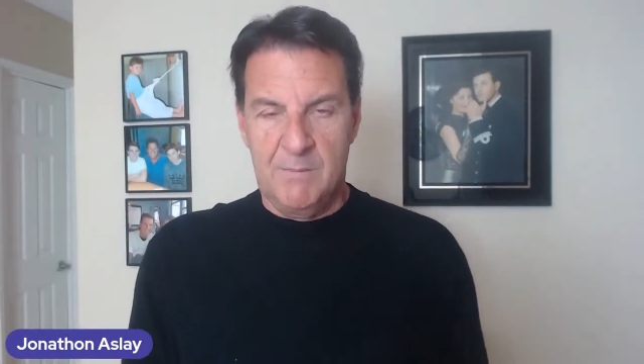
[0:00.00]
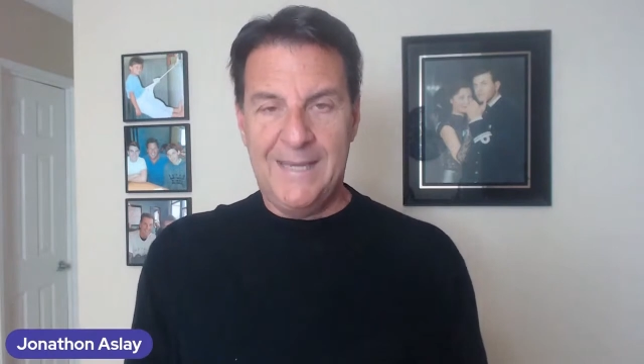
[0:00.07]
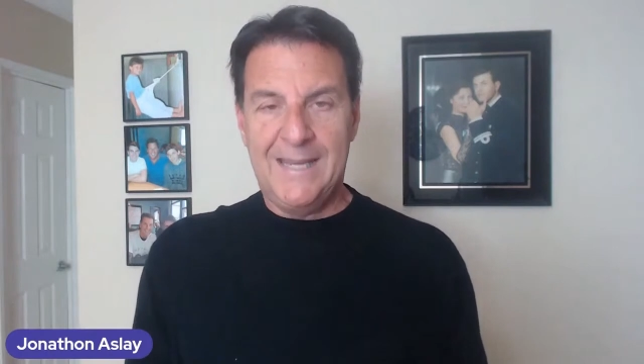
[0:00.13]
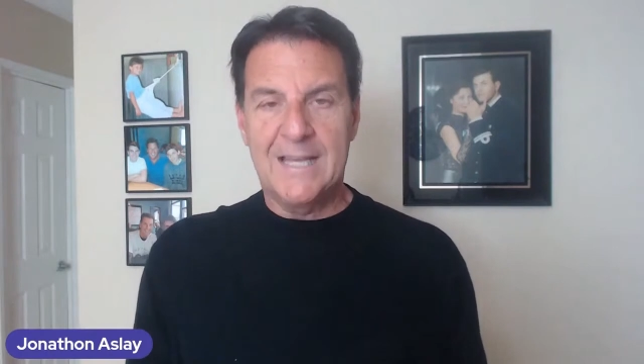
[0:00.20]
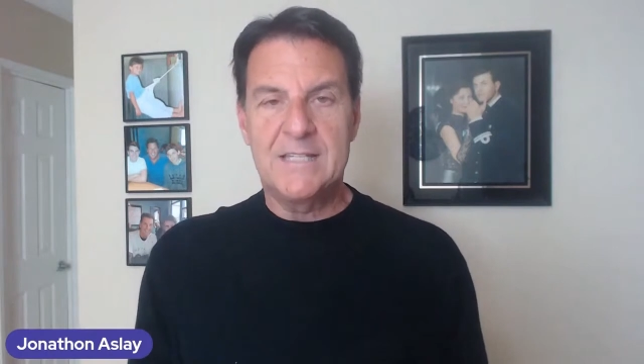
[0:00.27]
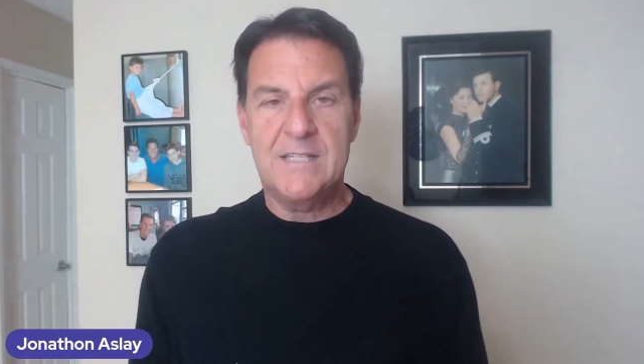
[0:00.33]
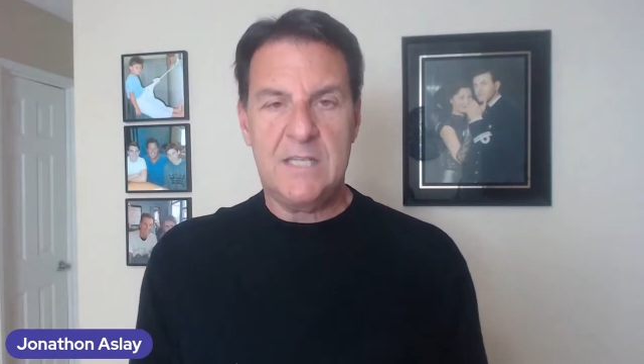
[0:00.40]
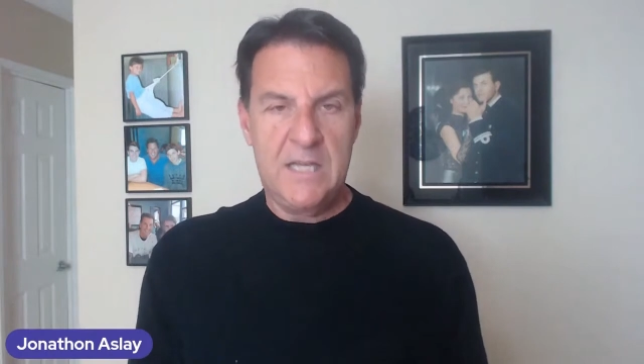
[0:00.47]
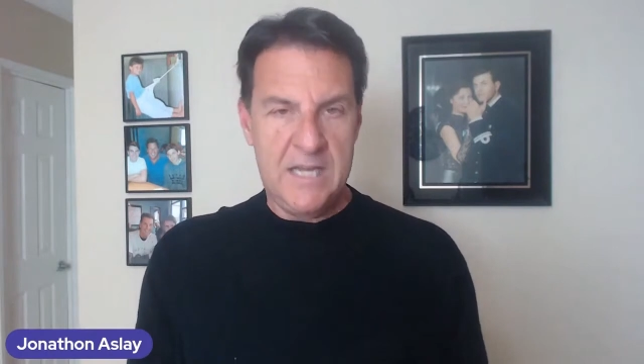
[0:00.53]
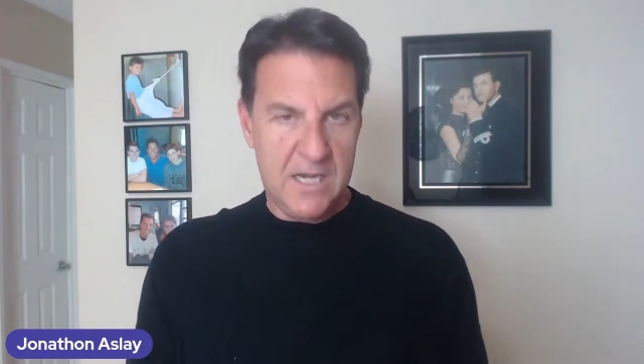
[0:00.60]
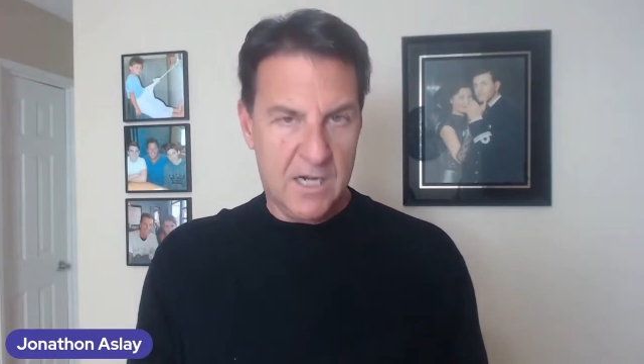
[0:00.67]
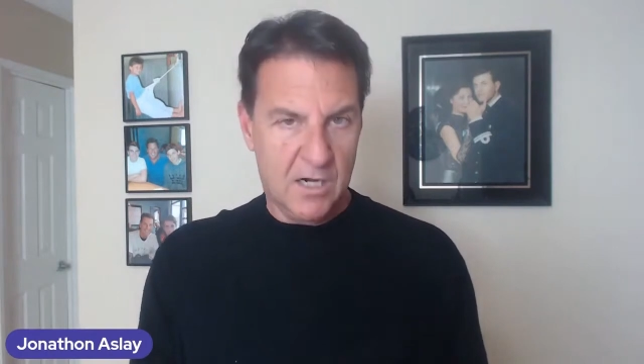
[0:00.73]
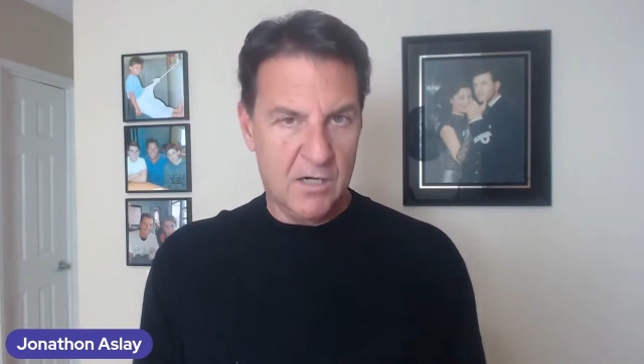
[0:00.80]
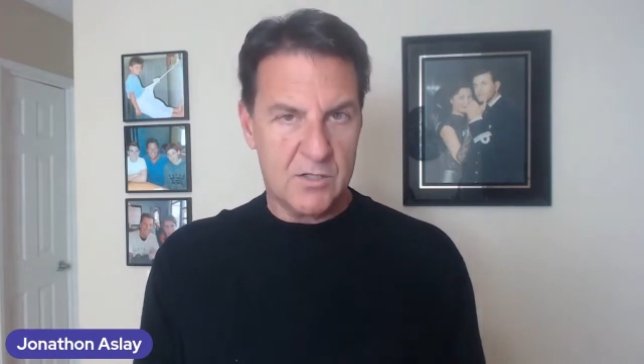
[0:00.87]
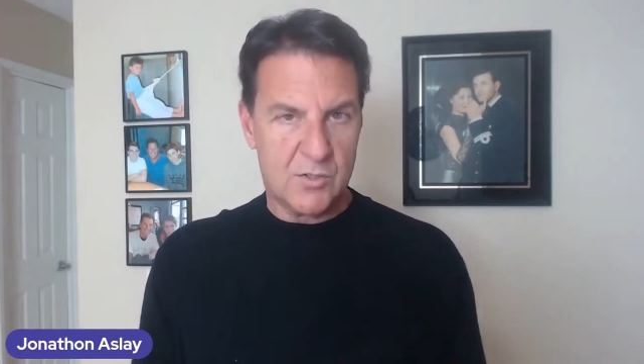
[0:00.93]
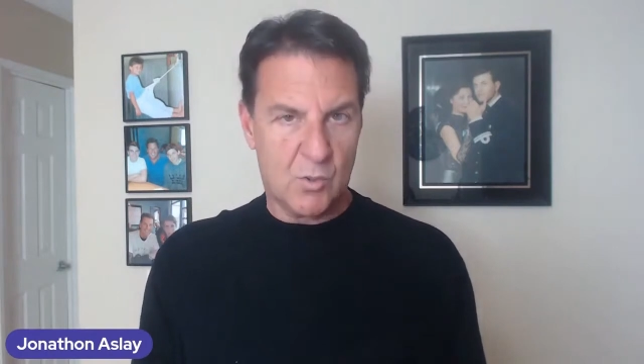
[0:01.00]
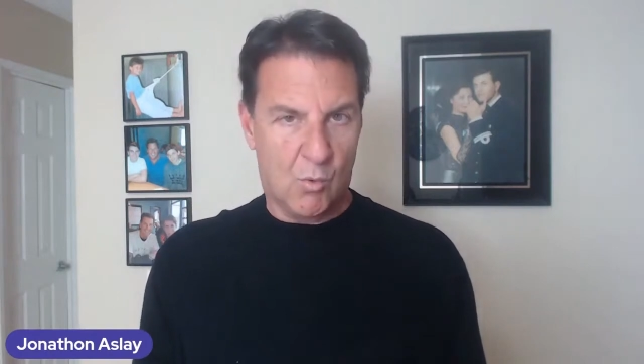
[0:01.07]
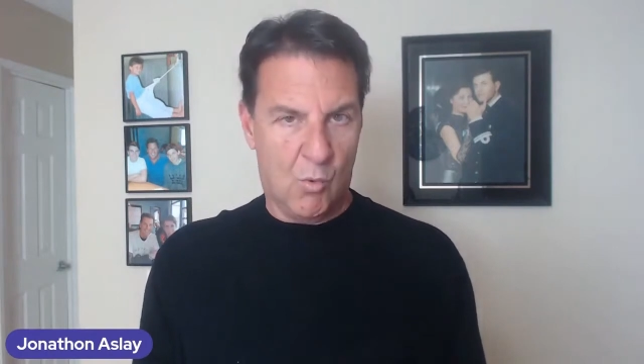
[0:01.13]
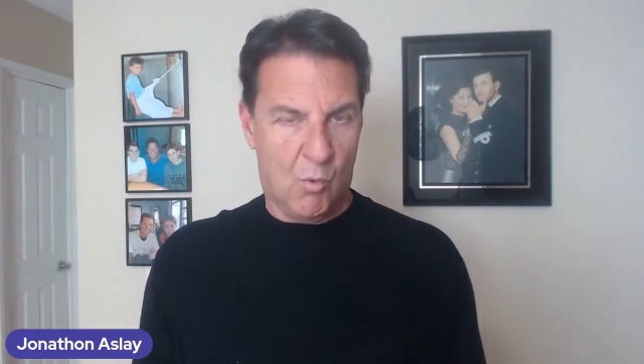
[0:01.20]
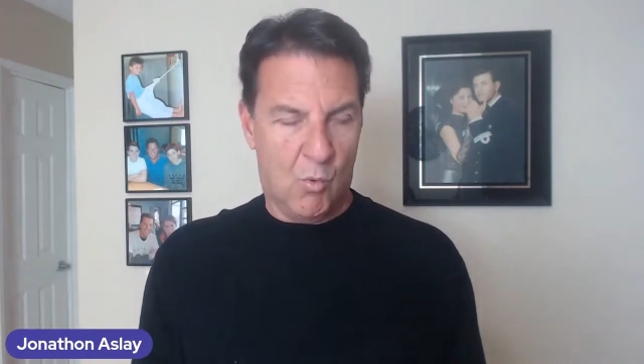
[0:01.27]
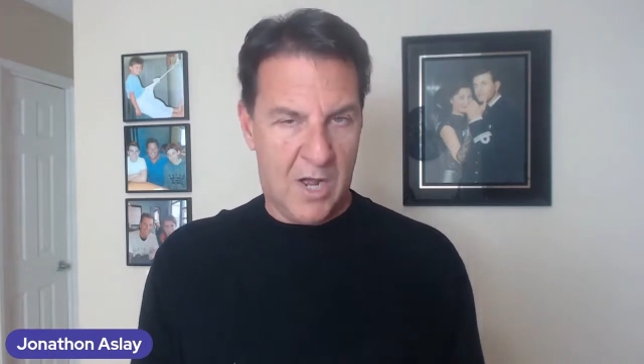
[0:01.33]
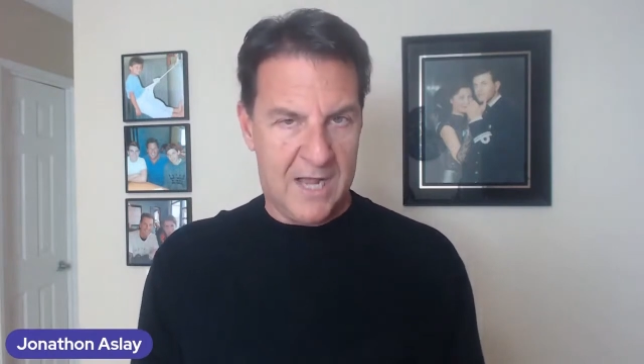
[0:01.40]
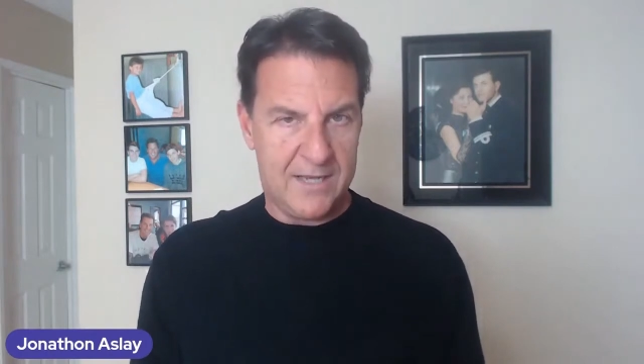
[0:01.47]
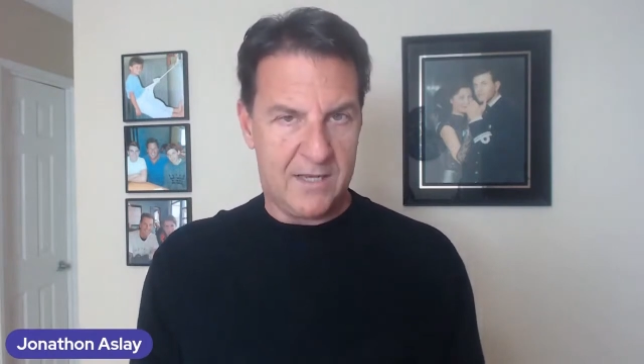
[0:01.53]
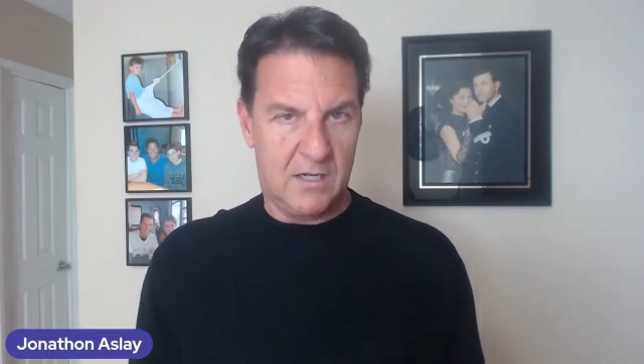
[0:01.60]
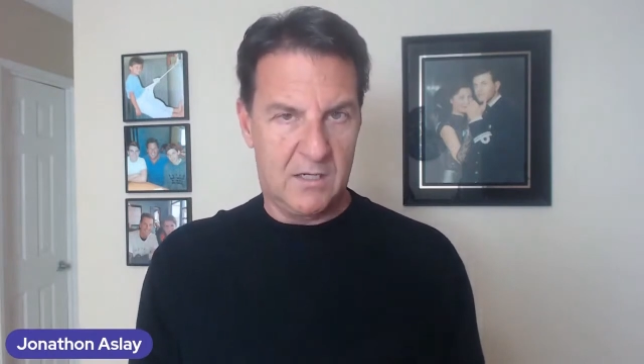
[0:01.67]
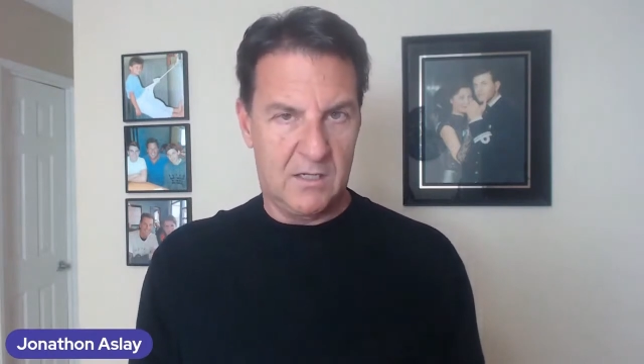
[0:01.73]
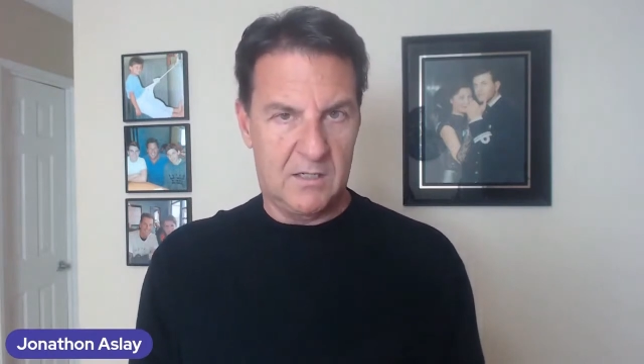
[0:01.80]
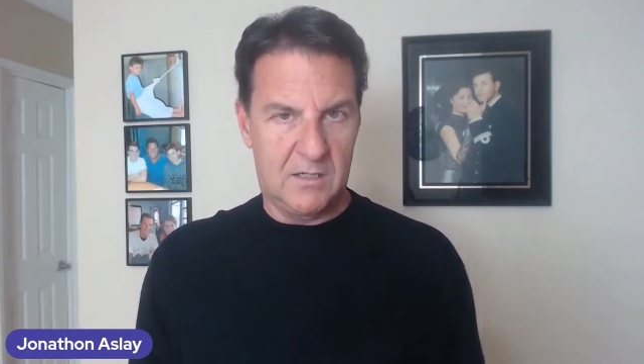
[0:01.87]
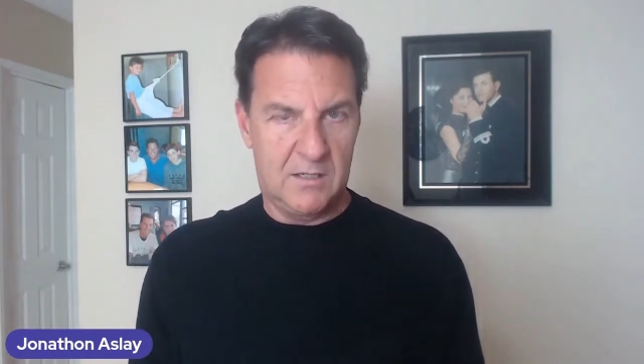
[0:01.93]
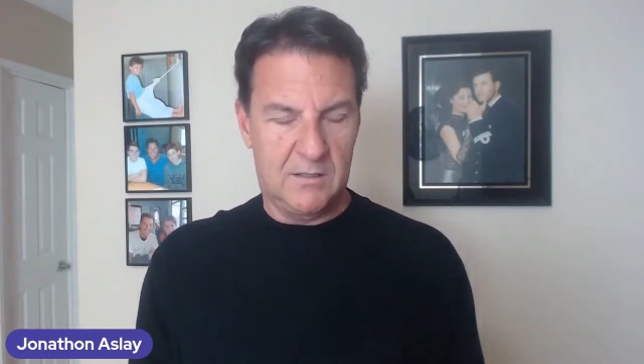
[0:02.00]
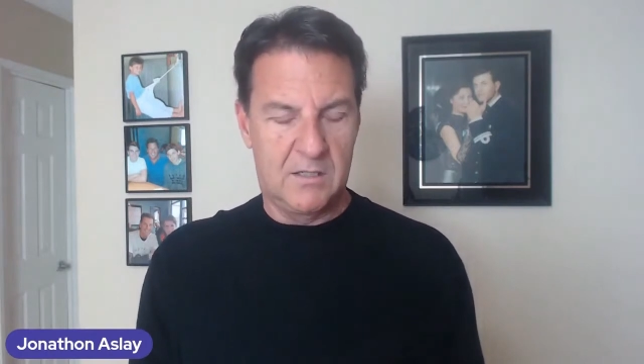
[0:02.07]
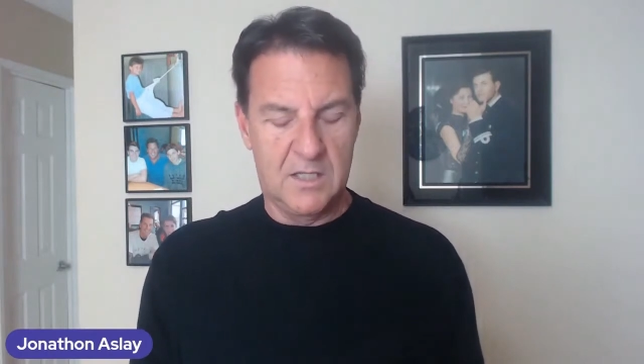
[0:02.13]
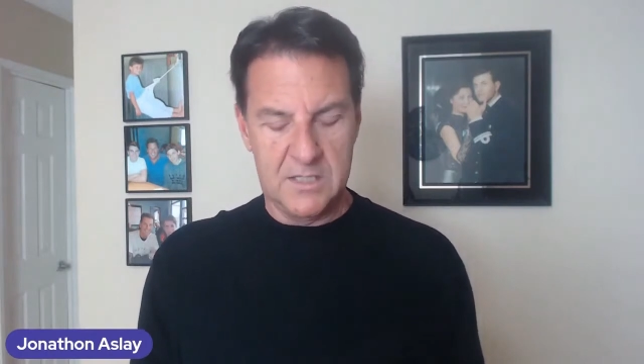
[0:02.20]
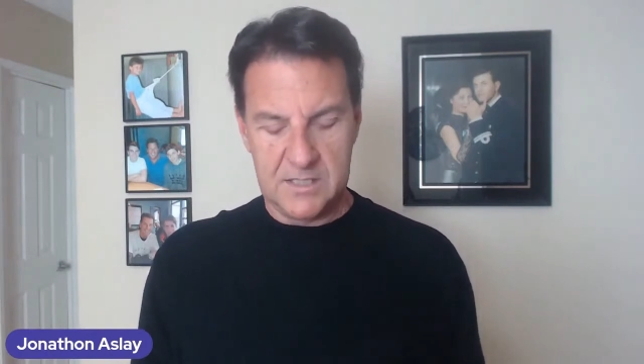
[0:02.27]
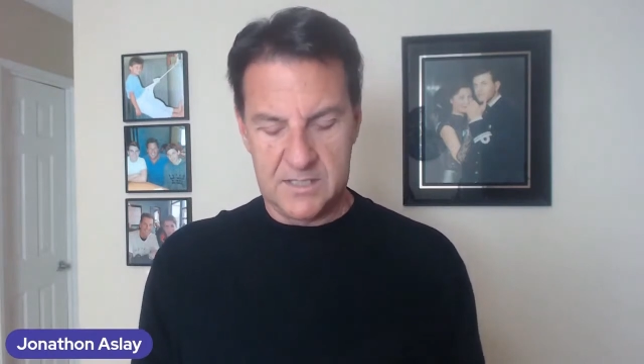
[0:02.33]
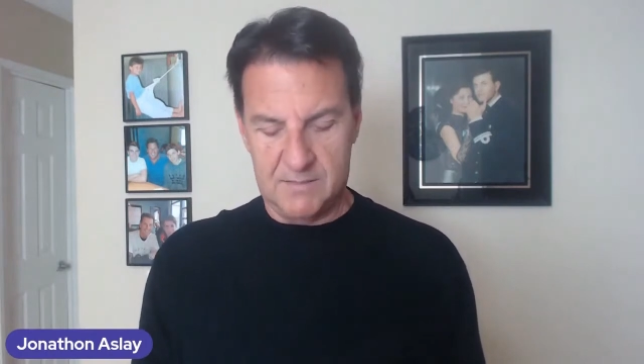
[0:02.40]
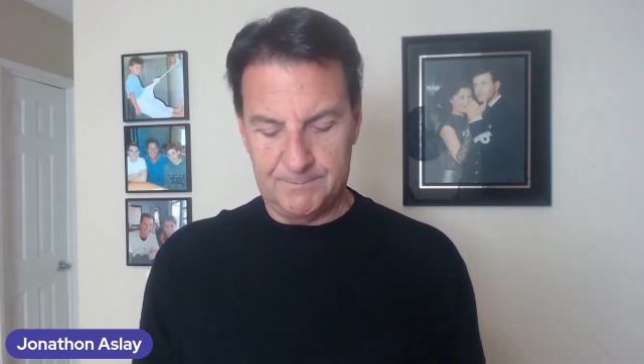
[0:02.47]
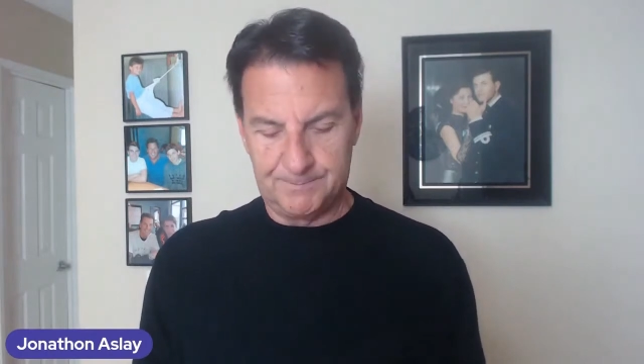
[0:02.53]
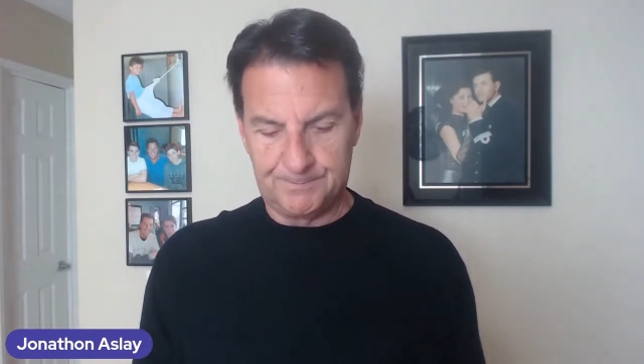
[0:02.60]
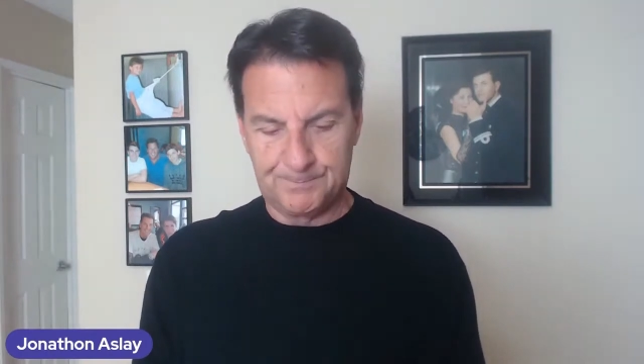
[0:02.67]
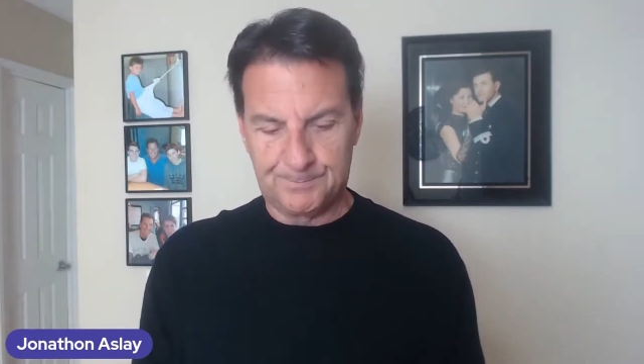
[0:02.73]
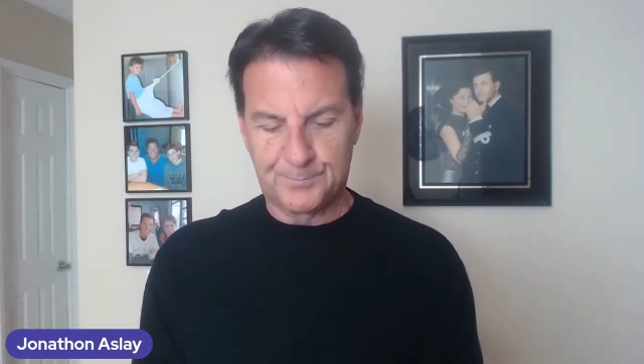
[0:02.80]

Because here's what listen,